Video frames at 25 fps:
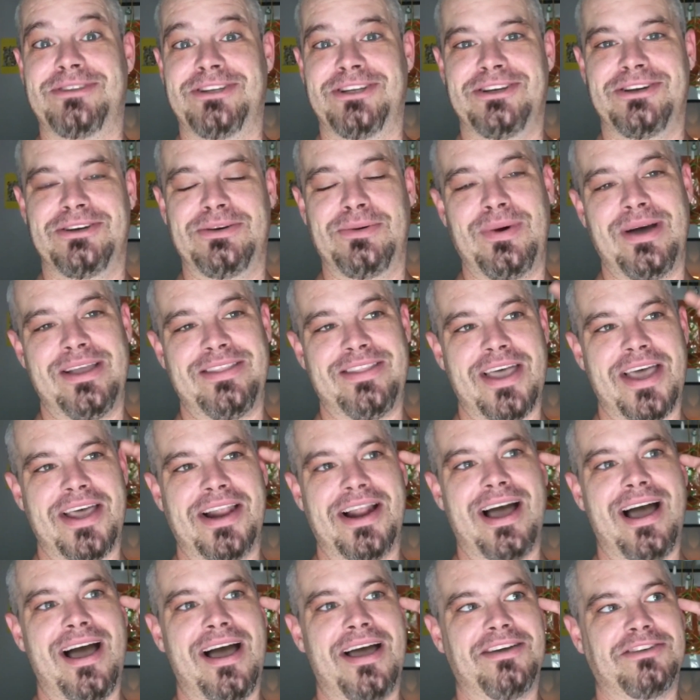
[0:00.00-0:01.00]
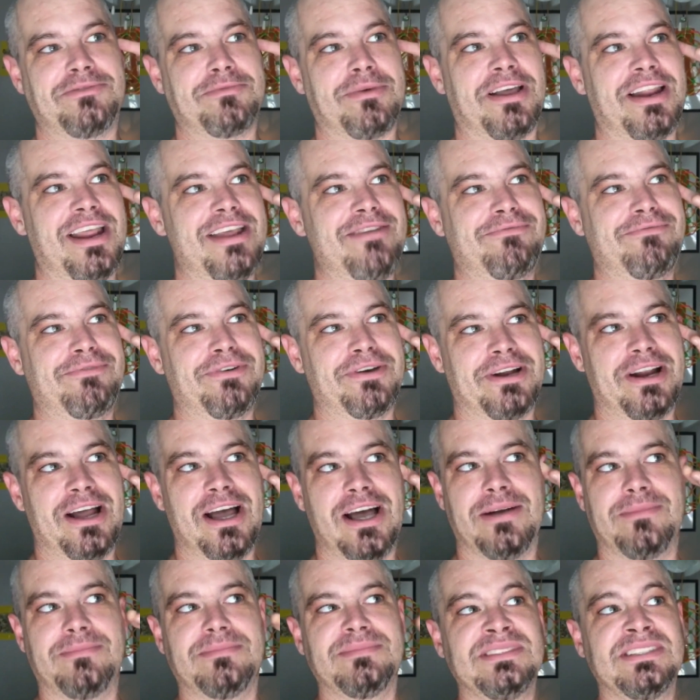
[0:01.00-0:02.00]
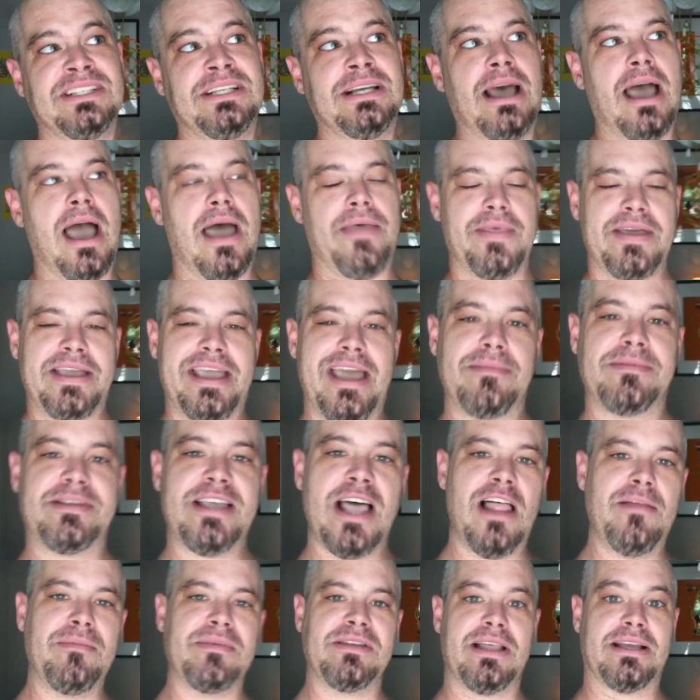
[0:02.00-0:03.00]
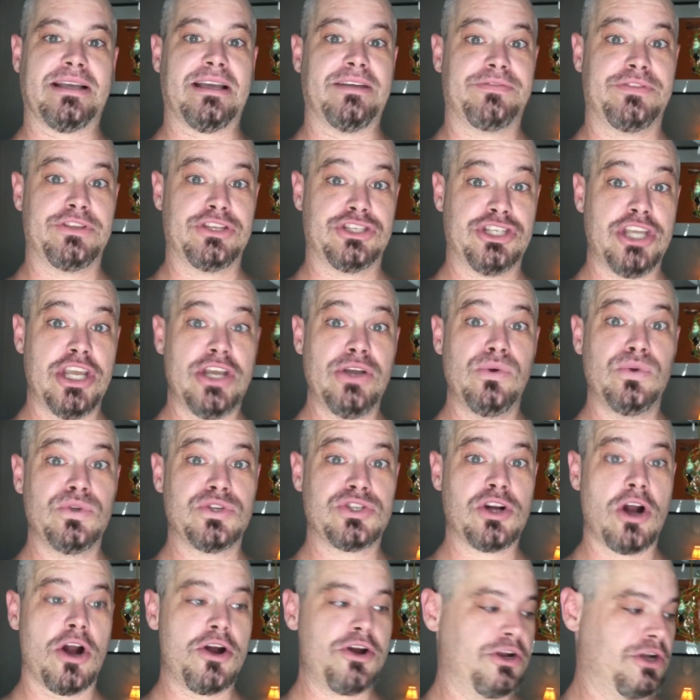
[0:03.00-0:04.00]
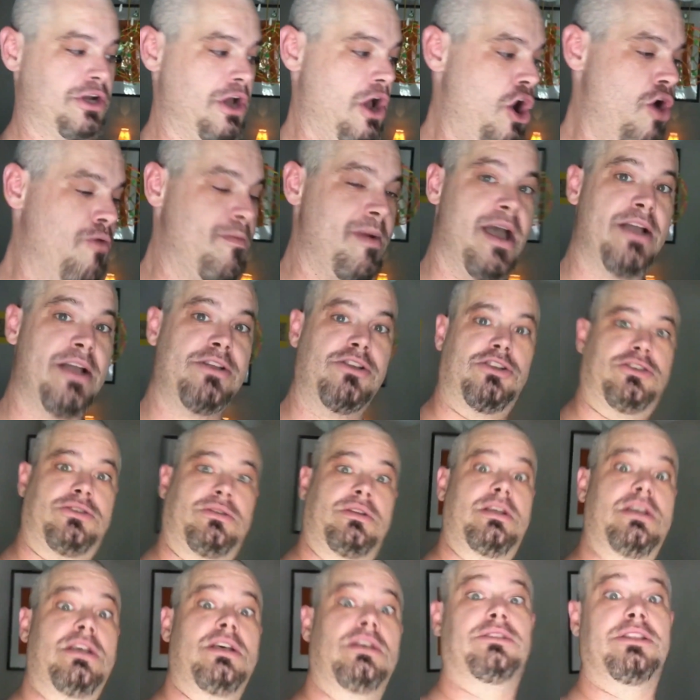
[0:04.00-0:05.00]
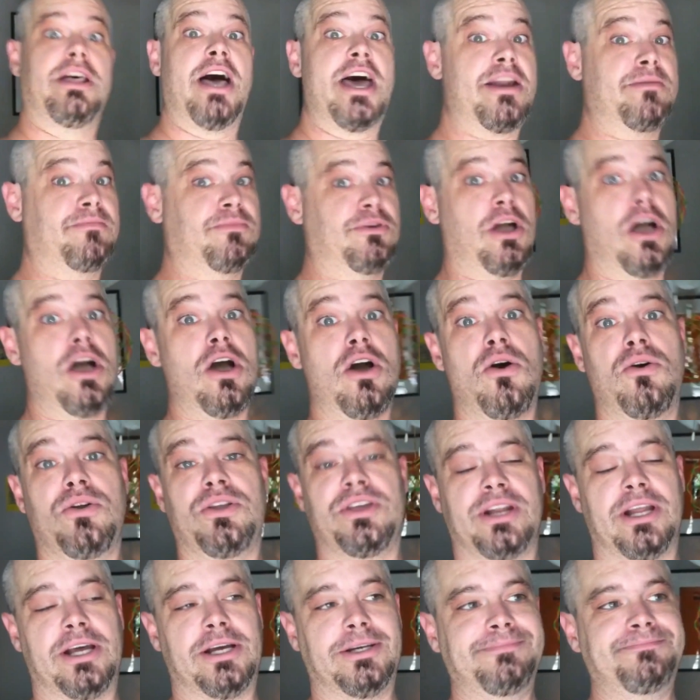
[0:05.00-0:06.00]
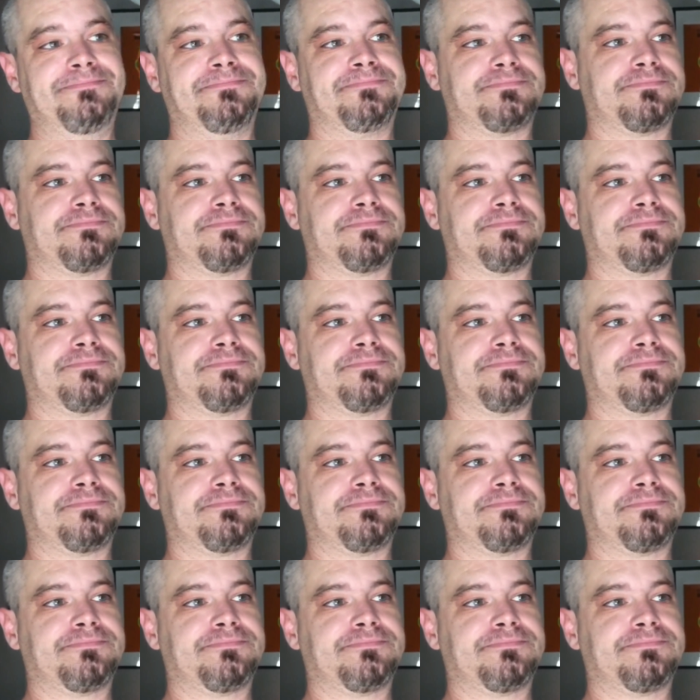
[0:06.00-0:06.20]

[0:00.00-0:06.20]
He makes all those graphic images that's on them t-shirts that he be shoving down our throats.